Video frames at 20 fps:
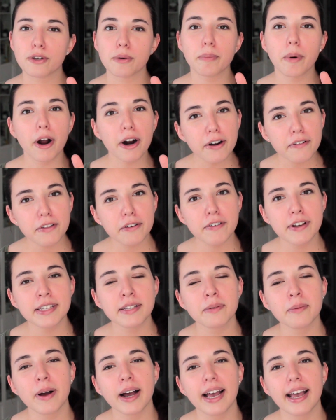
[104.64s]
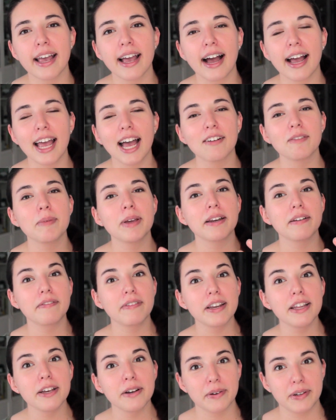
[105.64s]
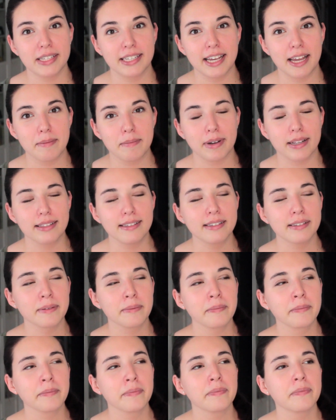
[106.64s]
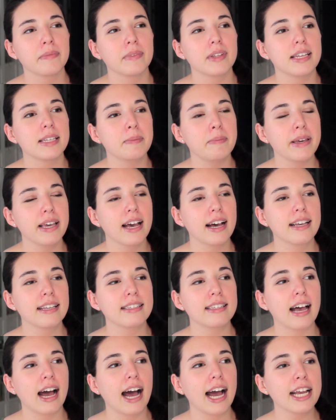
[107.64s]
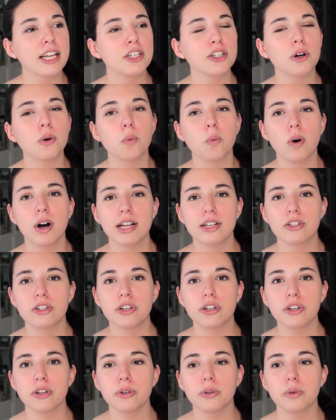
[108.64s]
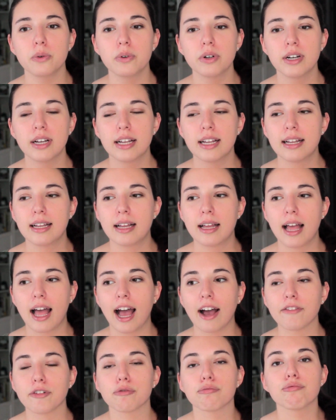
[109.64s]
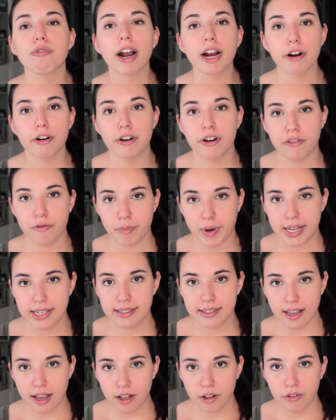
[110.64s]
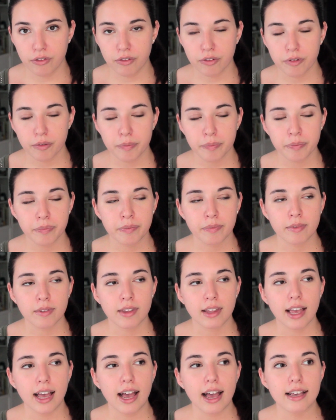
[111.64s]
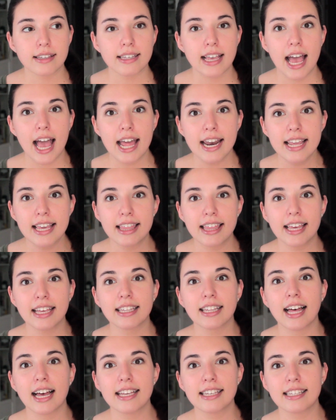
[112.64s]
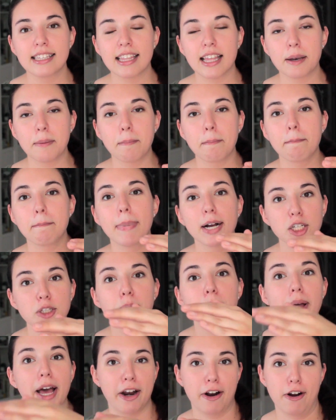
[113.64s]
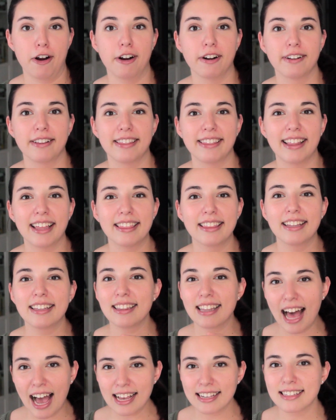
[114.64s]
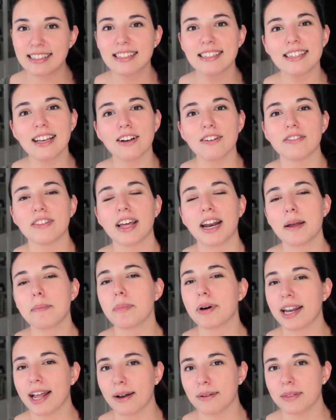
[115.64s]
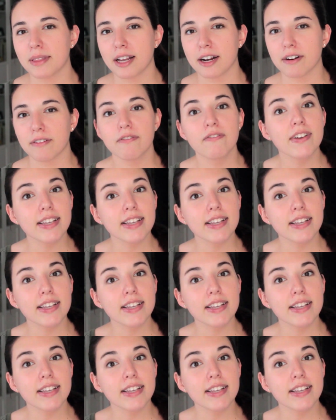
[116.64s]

So part of the reason why I haven't made a video in 10 months is because I don't want to have a record of myself as anything less than much better than the last self that I put out there